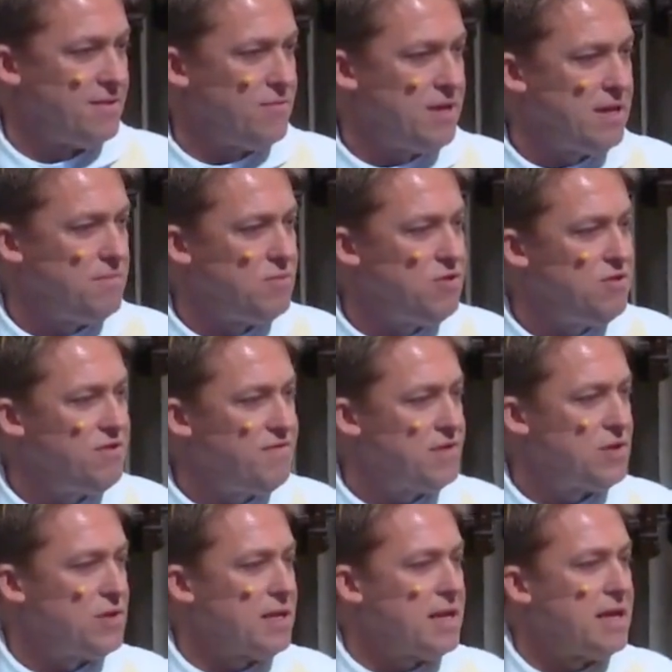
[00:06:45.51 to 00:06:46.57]
we can move
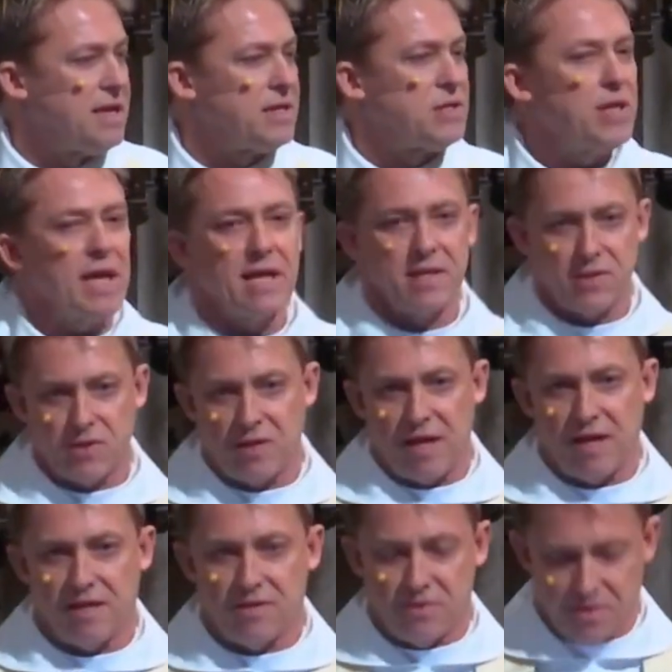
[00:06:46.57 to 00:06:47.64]
to the second
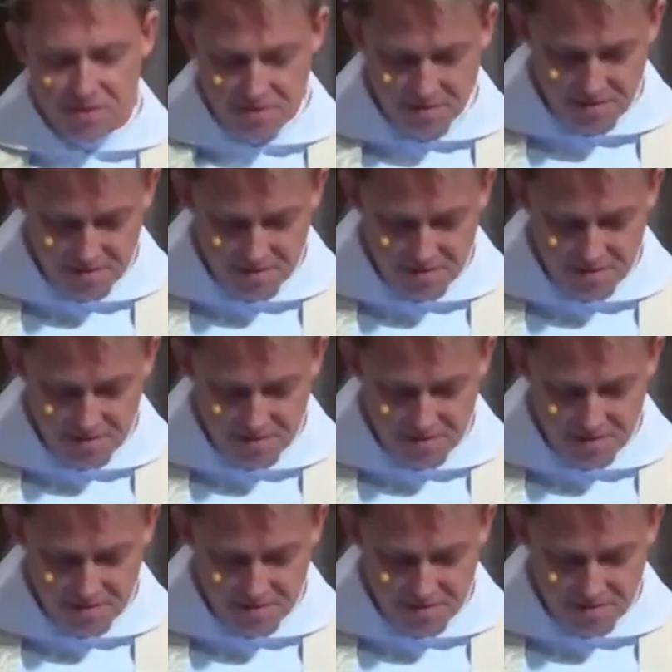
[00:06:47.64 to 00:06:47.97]
stage.